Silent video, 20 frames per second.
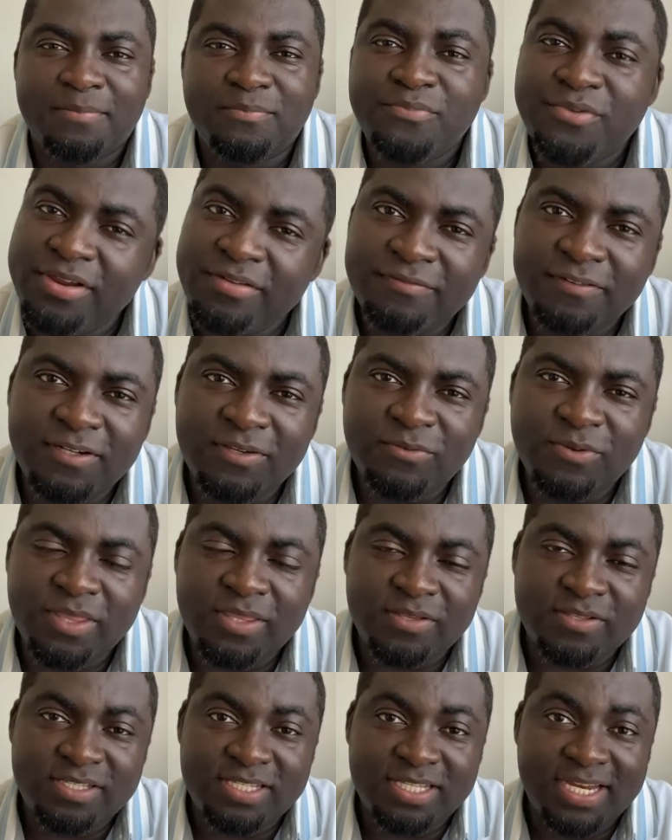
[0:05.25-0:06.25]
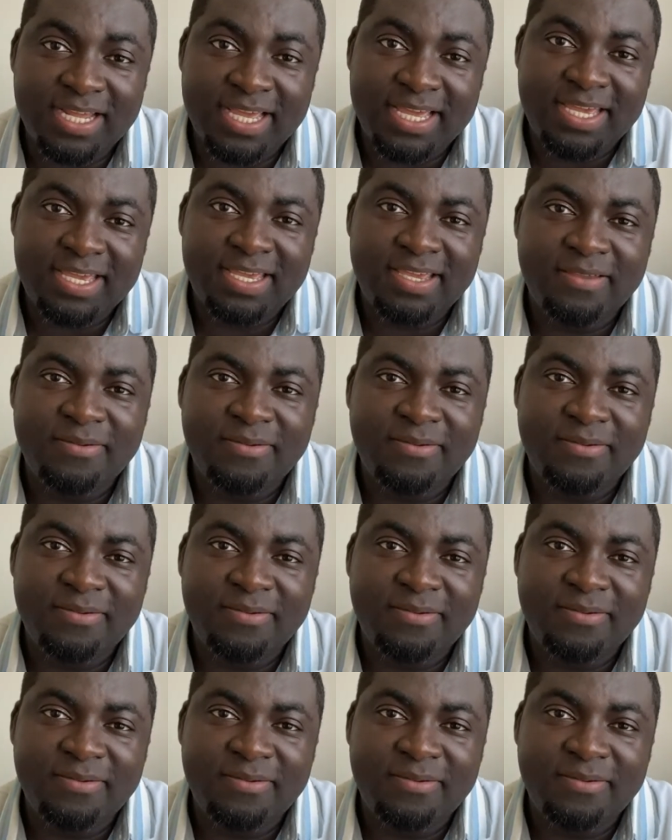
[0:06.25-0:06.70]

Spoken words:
briefly with you today.